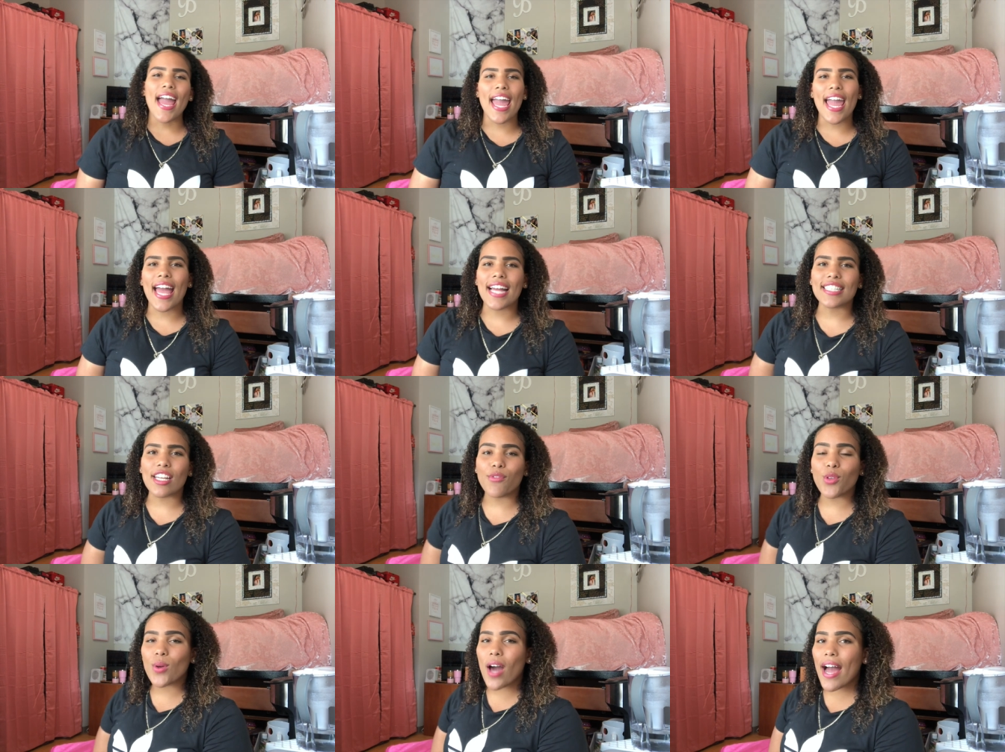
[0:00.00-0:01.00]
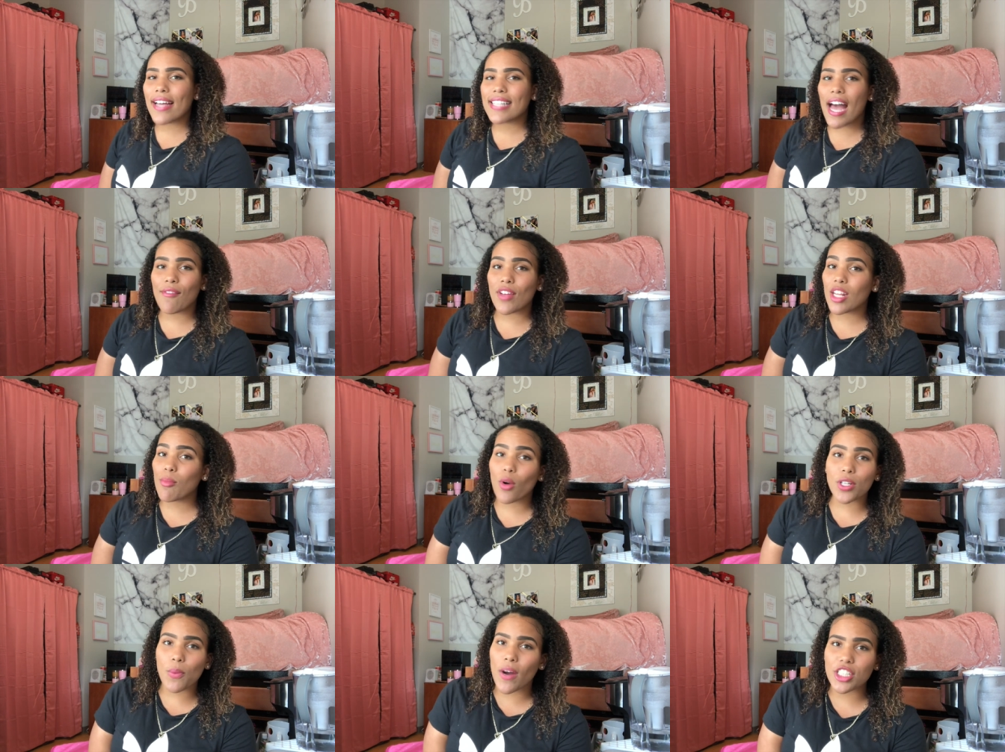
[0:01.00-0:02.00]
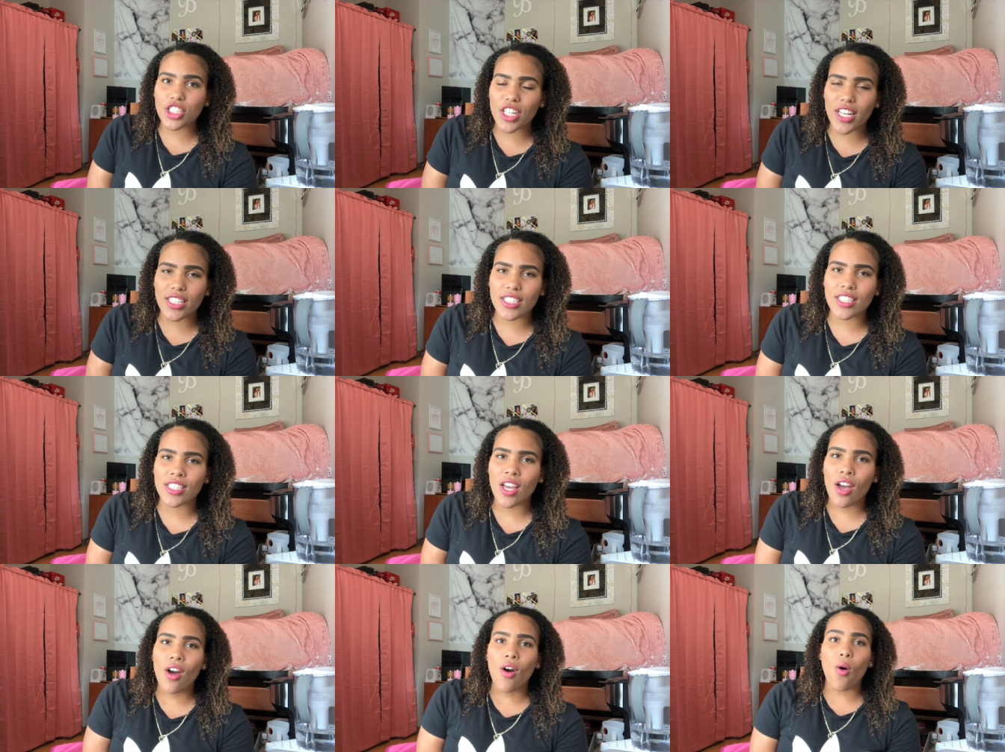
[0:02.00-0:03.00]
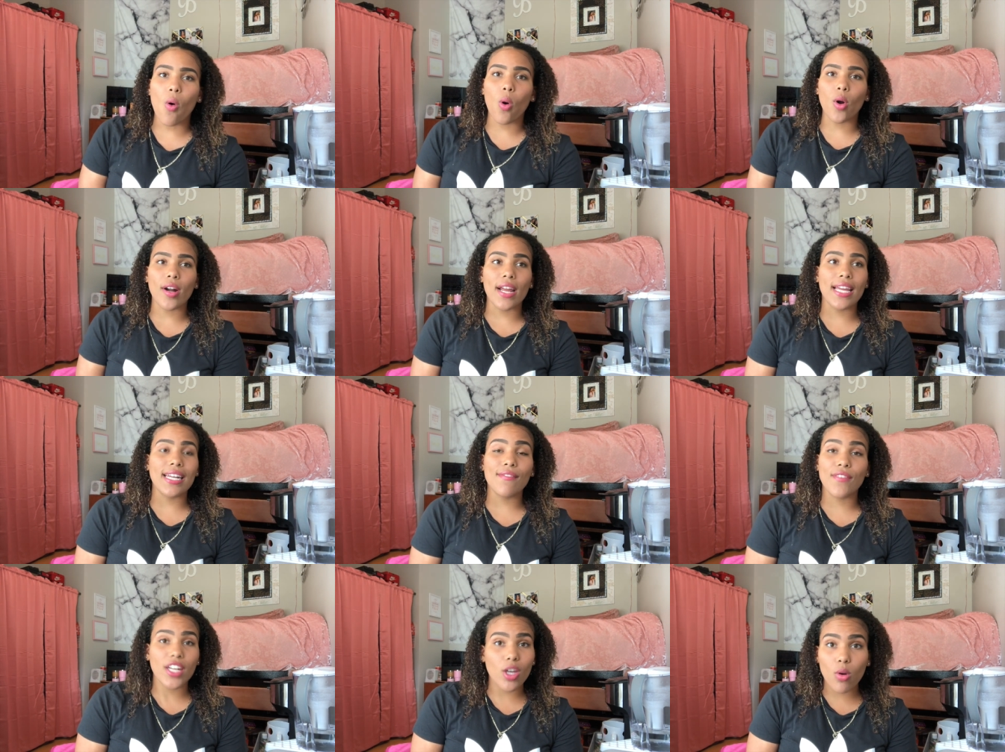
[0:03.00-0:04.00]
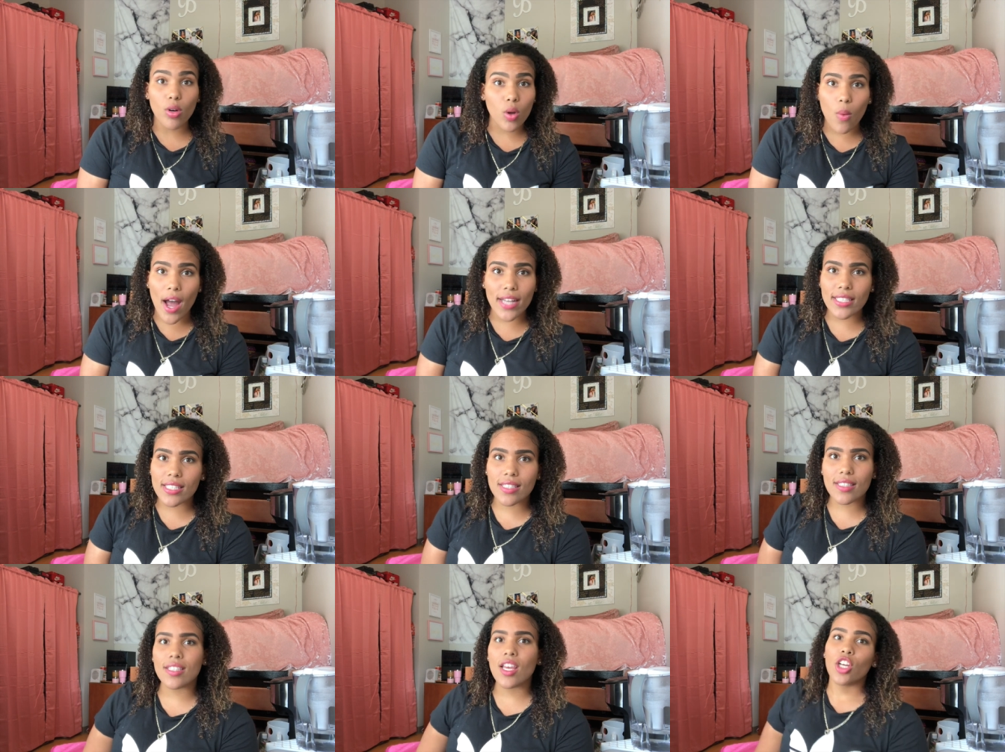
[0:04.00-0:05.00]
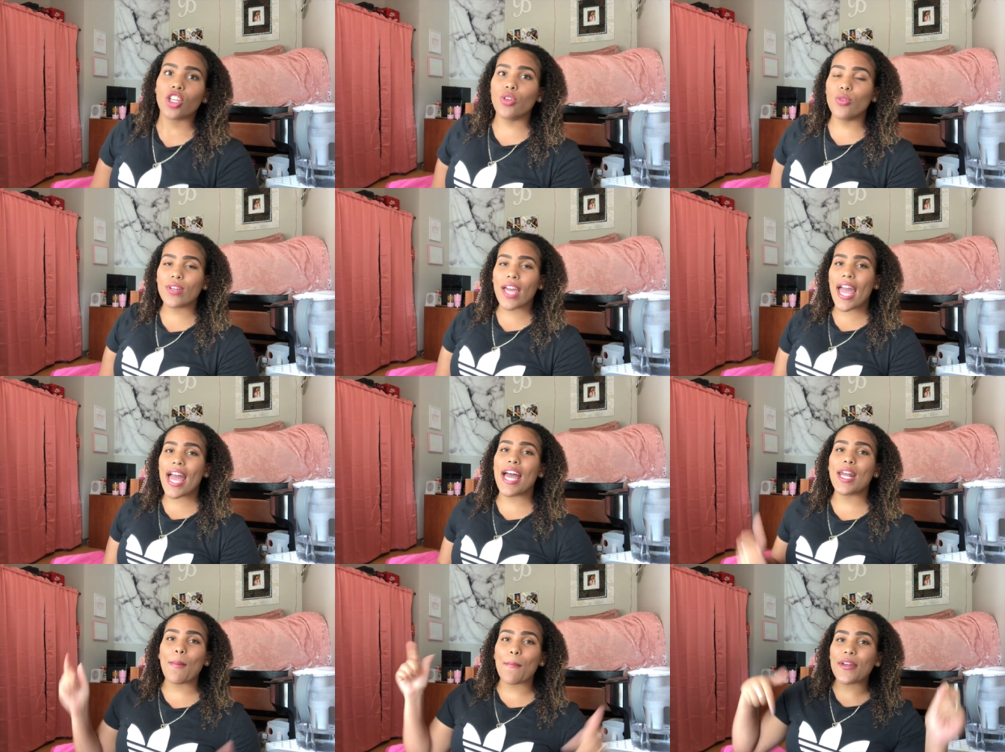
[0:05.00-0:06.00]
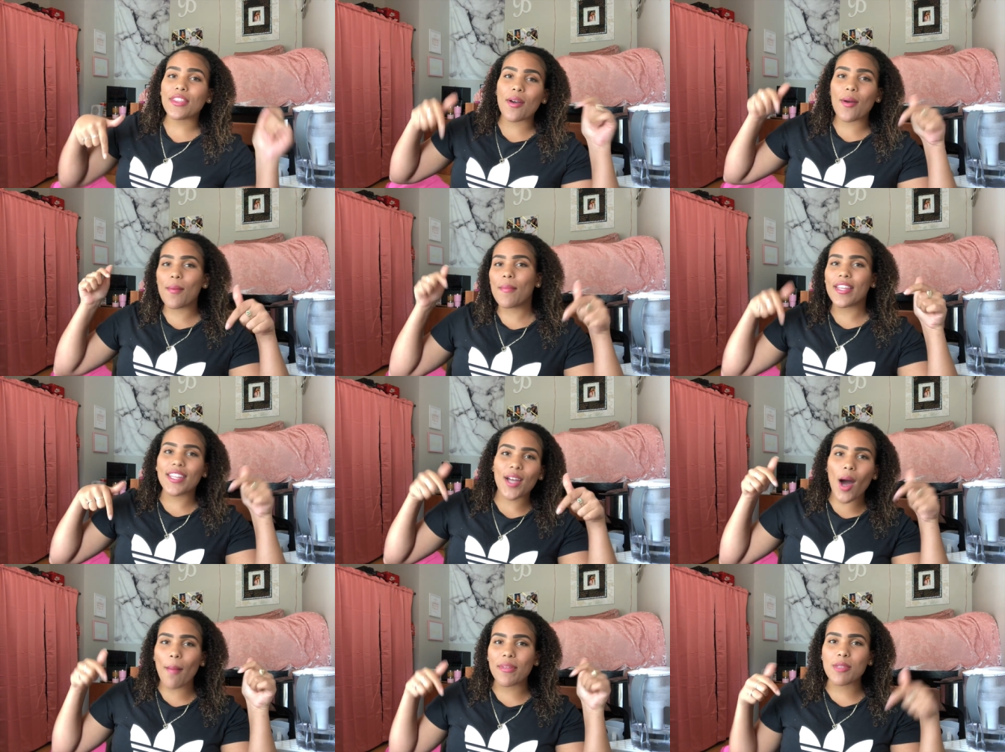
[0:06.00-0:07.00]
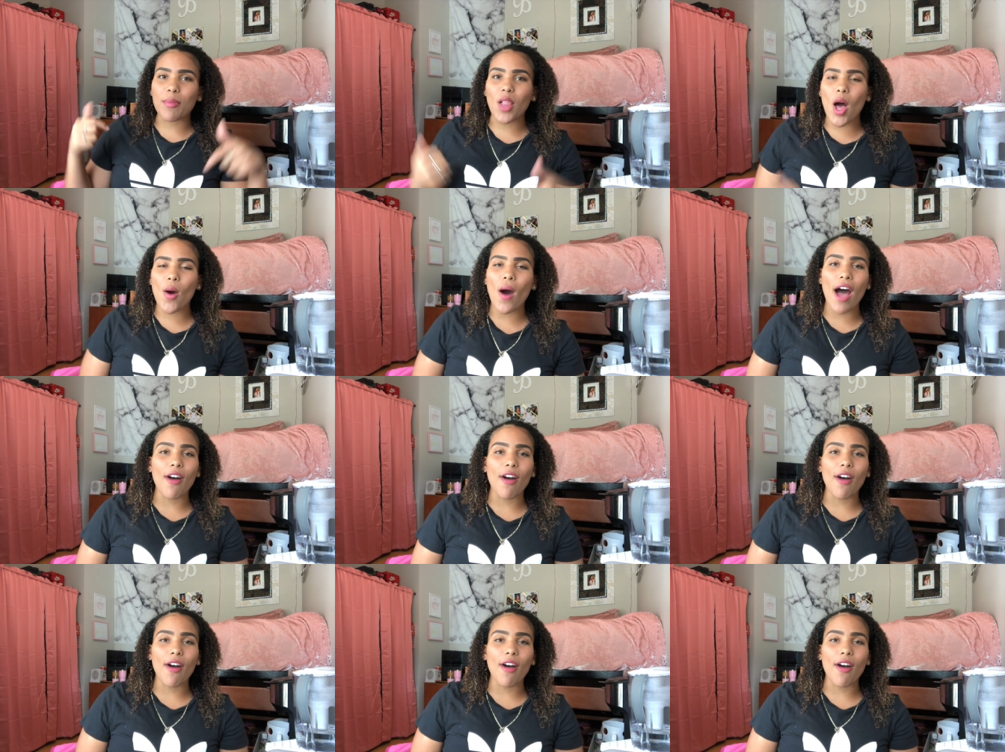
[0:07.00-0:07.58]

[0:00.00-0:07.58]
And if you guys have any more questions or any video requests, you can put them in the comments below.